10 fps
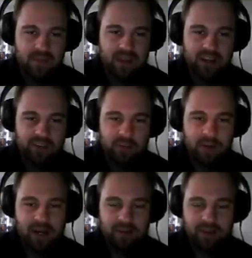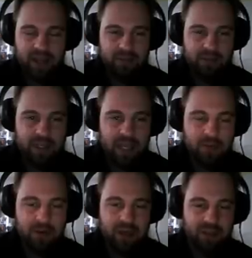Yes, while playing through the
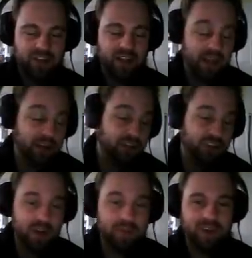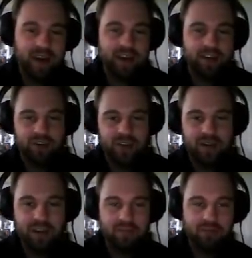game, you see little subtitles
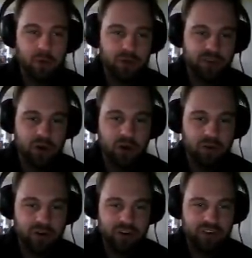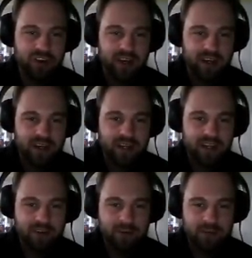and little voice-overs. You
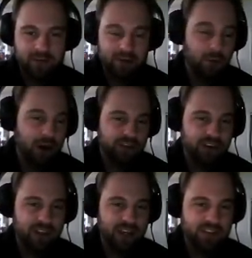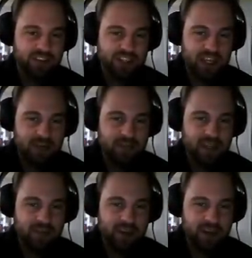know, if you're Wesker, then it's just him
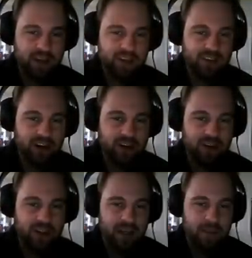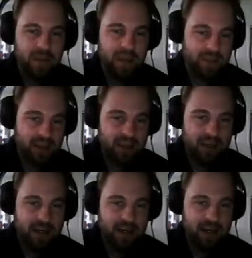giving his little pithy,
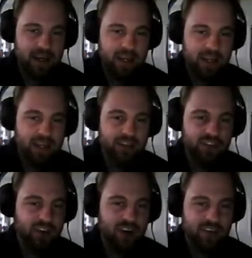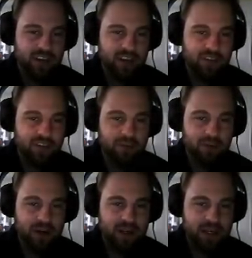insulting, and
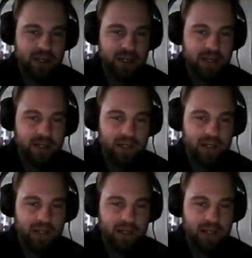somewhat